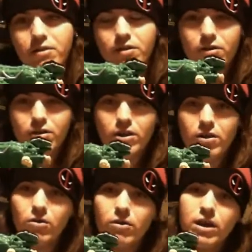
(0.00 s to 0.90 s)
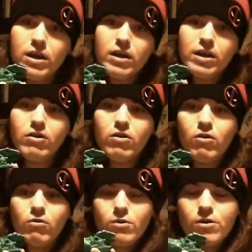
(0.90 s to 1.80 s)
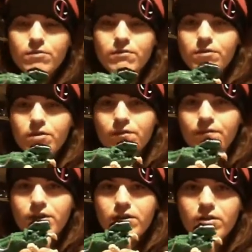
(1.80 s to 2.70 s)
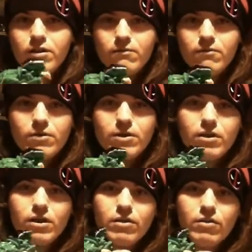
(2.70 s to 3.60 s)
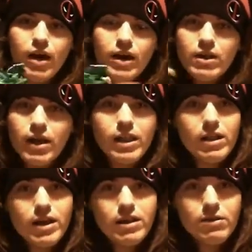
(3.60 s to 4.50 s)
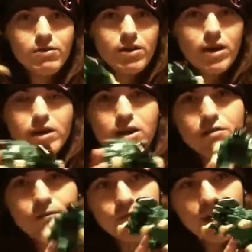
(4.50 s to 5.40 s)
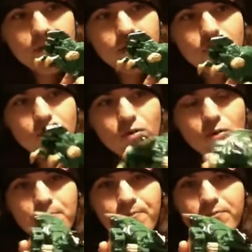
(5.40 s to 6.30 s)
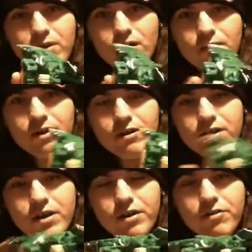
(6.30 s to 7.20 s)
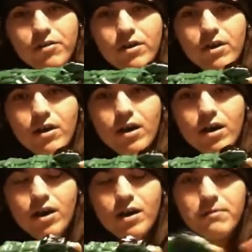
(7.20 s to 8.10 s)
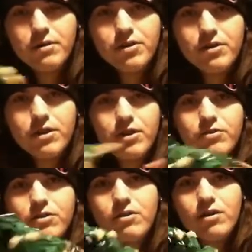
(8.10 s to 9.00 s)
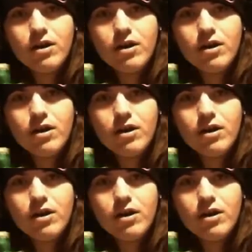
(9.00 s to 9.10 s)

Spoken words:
the yellow, it all works with this figure. It really does. I like this guy. He's very cool. Very nice. Articulation,